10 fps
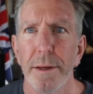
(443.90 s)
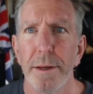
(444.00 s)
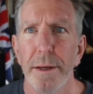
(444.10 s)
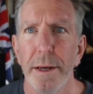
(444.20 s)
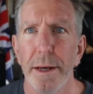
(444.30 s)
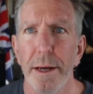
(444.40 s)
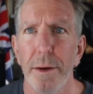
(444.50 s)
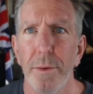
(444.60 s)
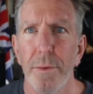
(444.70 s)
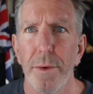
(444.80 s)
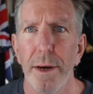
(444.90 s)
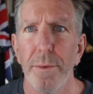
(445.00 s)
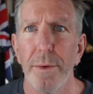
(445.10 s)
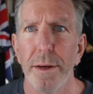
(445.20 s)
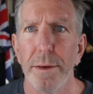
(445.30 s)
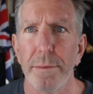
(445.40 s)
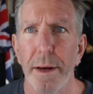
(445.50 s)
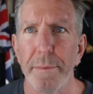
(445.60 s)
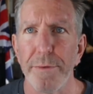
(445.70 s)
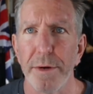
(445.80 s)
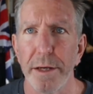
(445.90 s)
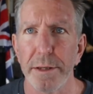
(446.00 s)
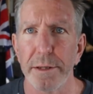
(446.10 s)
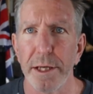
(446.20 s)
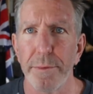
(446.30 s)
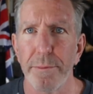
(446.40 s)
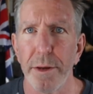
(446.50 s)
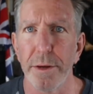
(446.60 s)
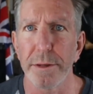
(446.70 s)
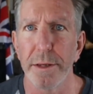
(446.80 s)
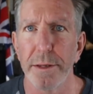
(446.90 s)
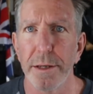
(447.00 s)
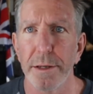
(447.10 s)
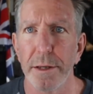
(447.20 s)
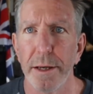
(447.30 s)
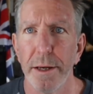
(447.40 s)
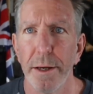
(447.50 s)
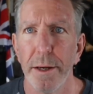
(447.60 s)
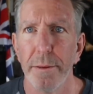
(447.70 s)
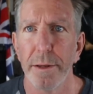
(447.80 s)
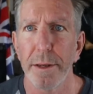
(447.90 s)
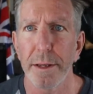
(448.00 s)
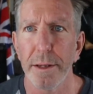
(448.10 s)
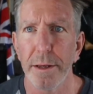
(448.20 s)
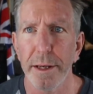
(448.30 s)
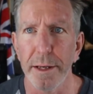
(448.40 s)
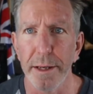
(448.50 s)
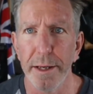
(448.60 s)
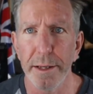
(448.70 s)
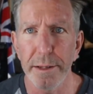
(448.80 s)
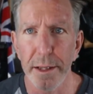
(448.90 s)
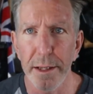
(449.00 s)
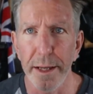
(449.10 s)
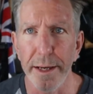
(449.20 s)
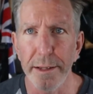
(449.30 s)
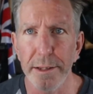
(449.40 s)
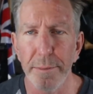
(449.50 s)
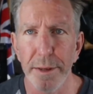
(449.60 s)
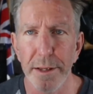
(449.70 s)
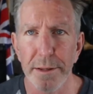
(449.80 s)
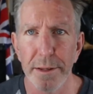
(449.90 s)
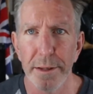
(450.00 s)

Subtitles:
yeah, wow. I'm advertising Seven Brothers unintentionally. Look at it. It is a little hazy, but it's